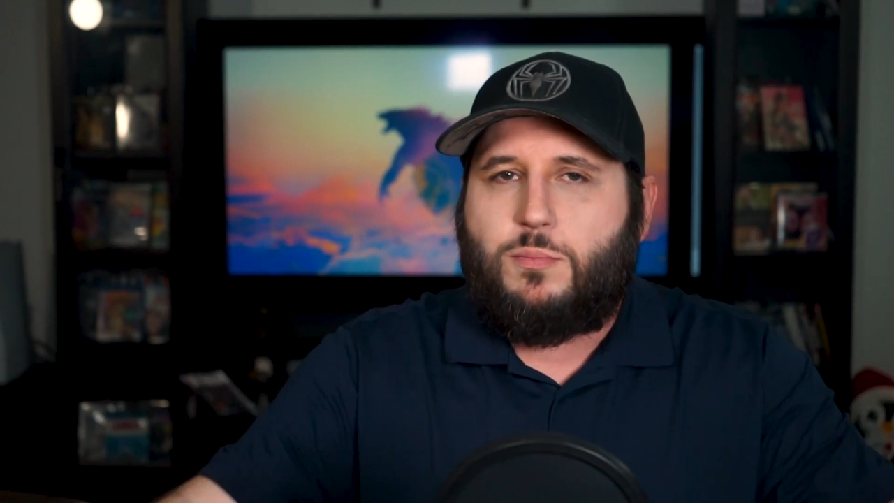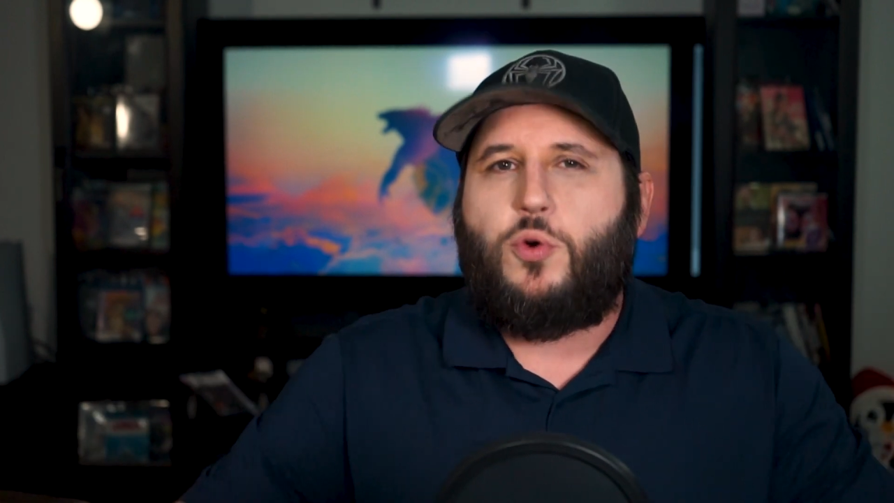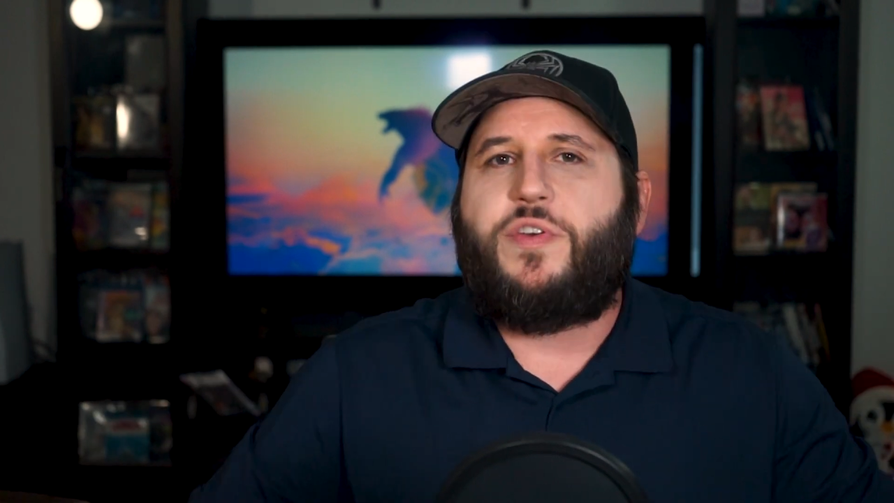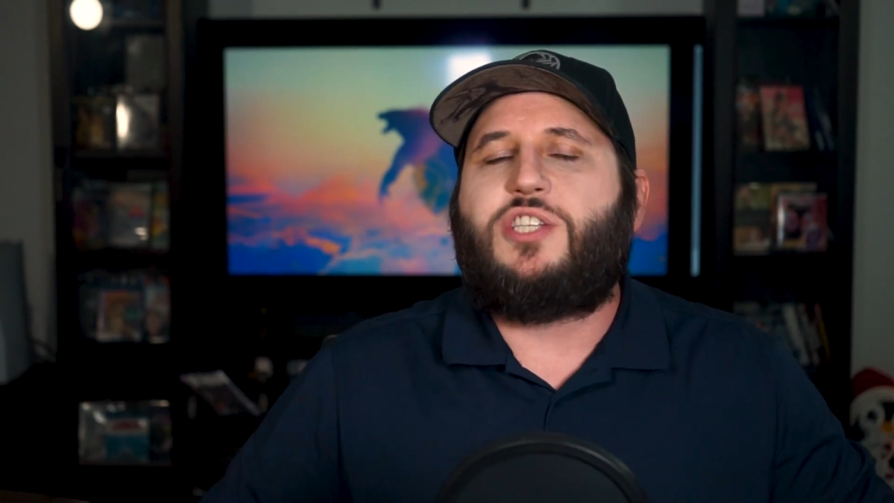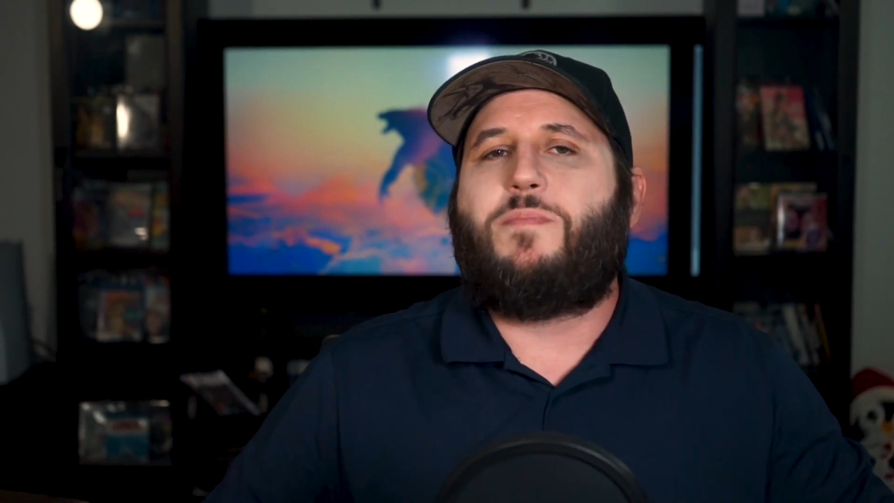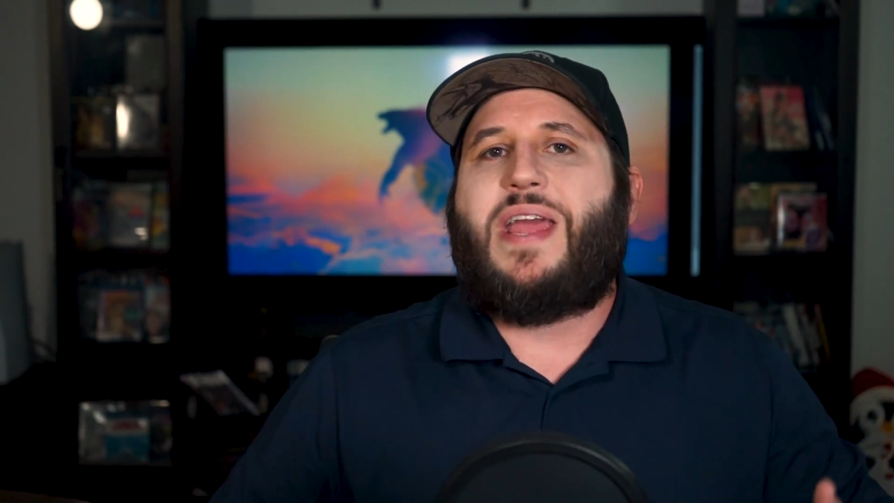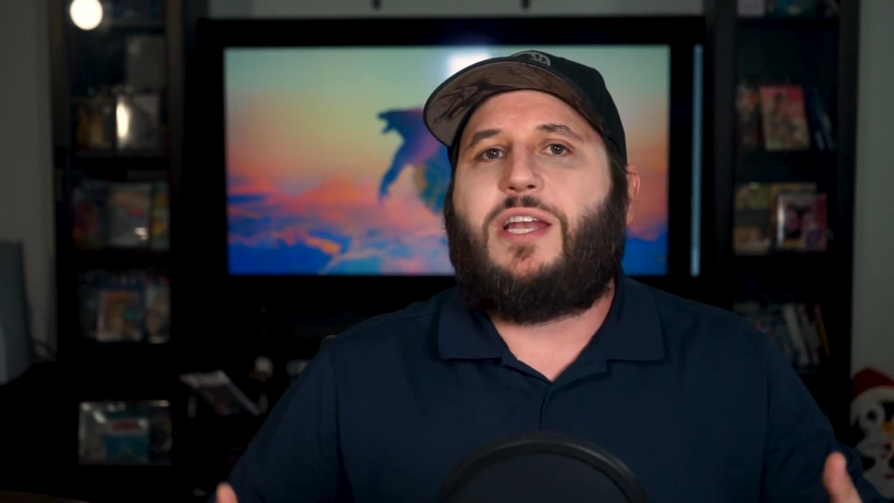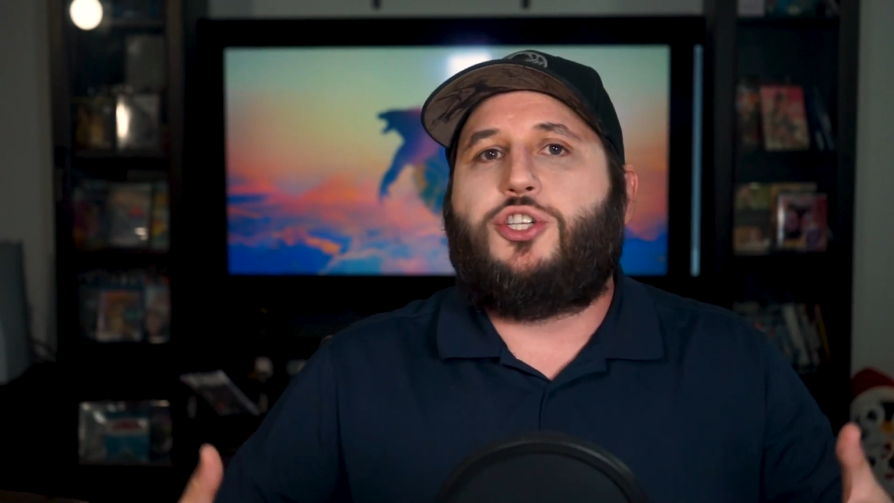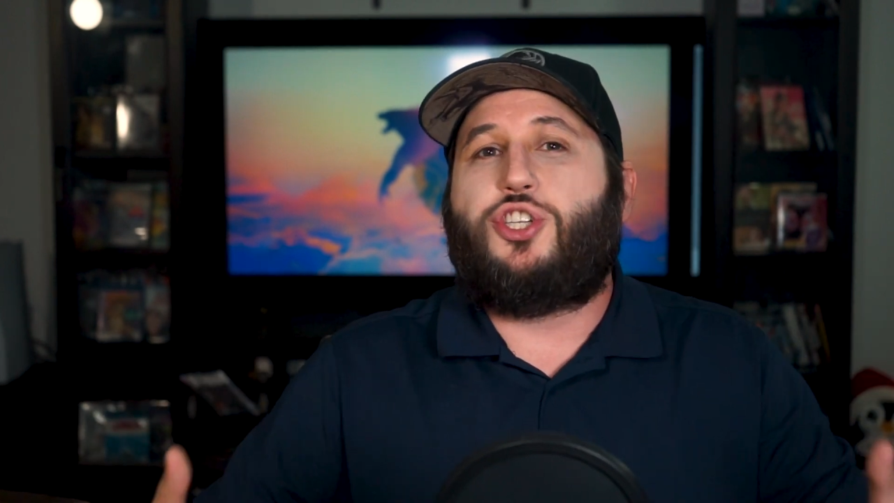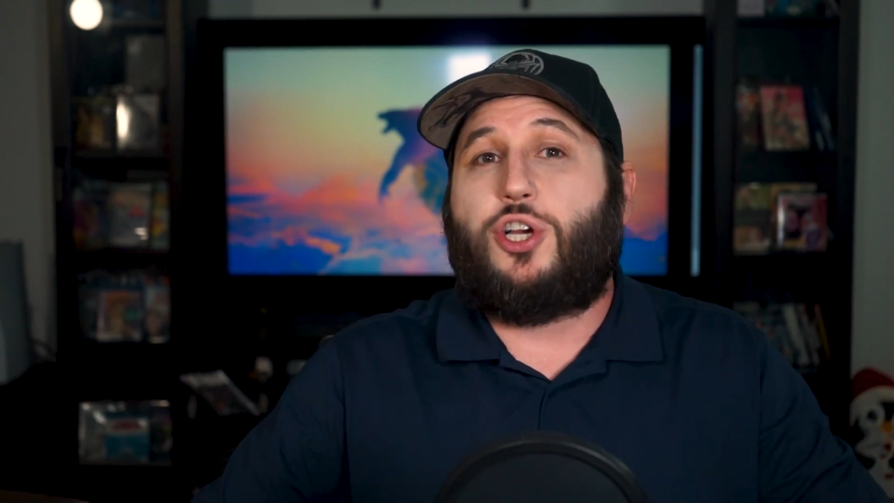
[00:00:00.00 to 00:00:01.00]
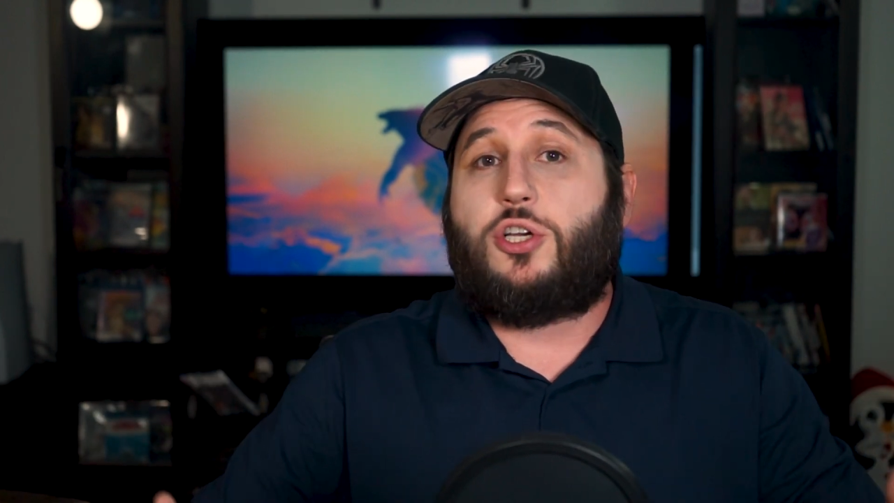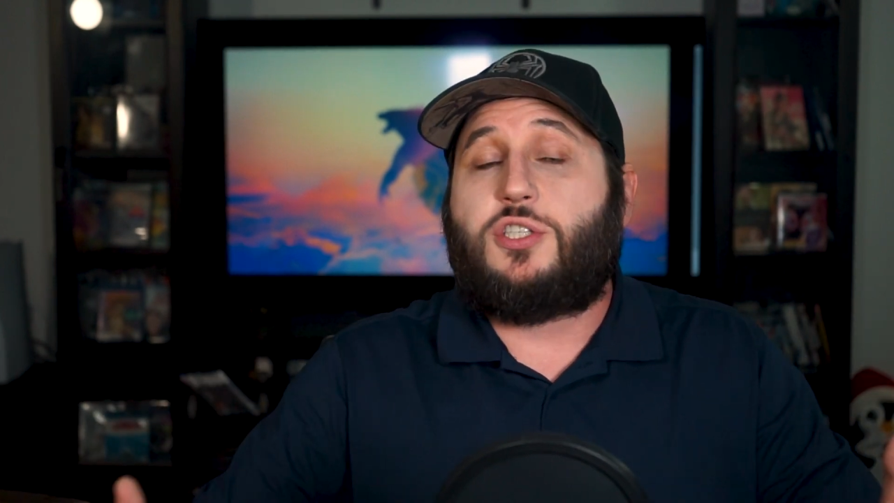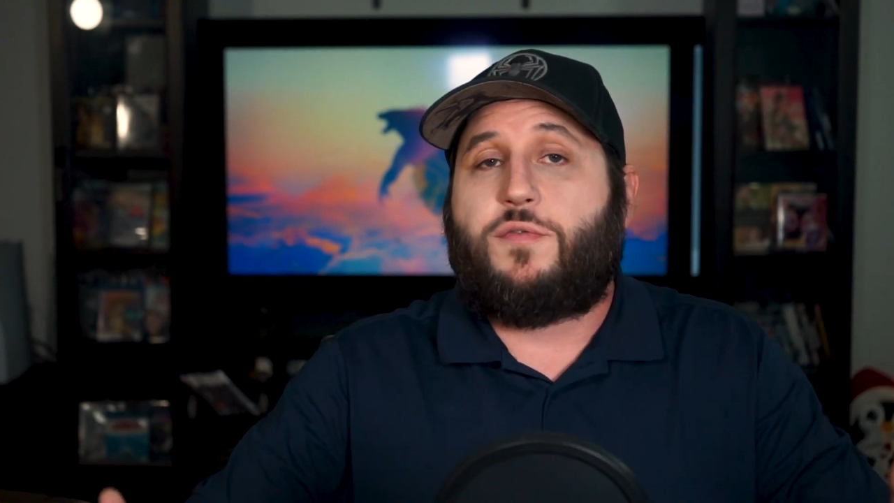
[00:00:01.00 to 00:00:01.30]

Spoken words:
made just